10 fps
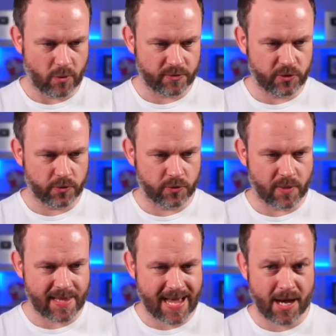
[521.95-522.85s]
whilst you're
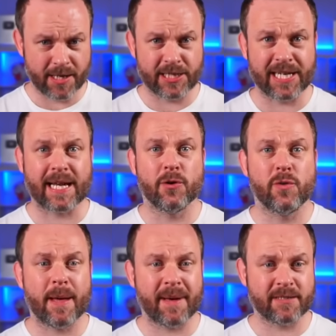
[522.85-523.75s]
doing that, I'm going to check out
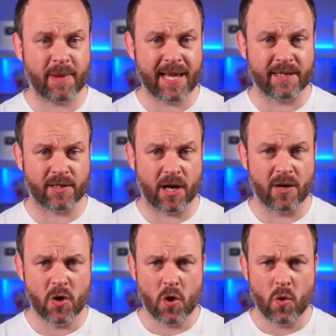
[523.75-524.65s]
who their best players
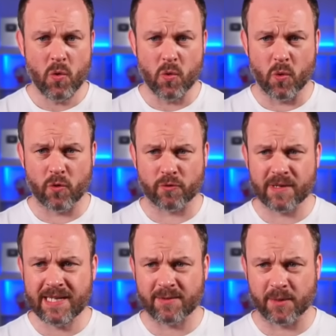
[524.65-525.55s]
are. Ooh,
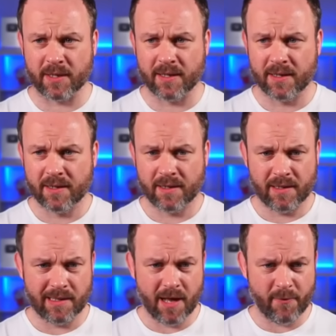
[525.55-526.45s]
Griezmann.
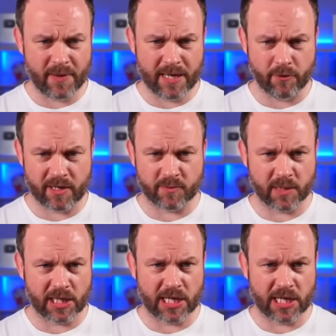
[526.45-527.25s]
Lovely Griezmann